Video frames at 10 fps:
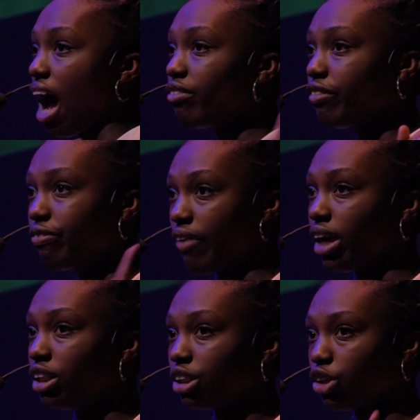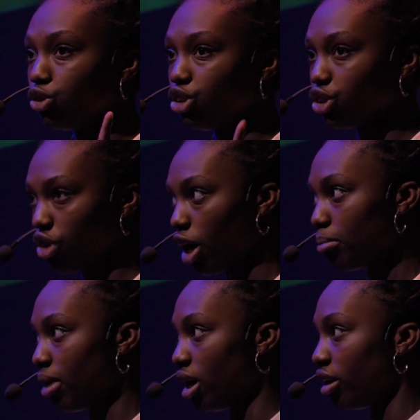have a friend whose
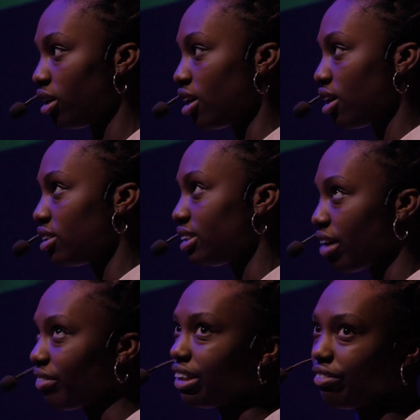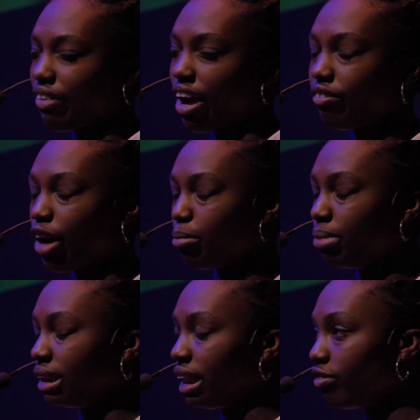grandma, 75, I
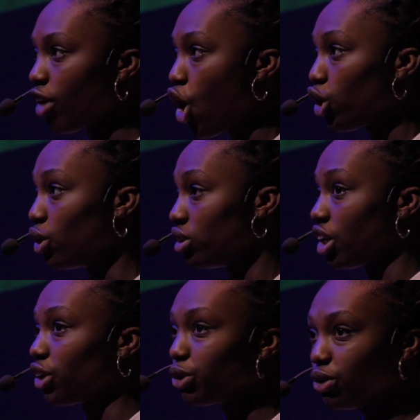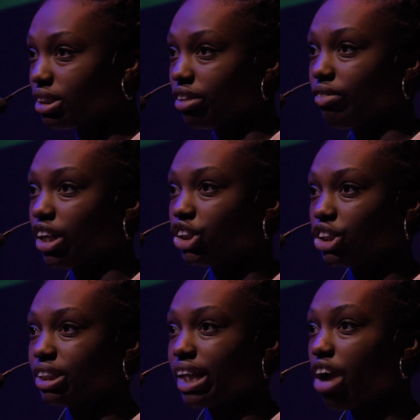believe, goes on cruise
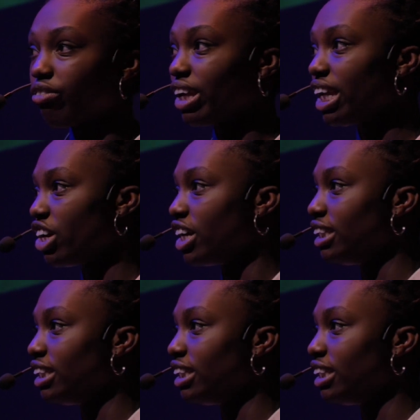adventures every here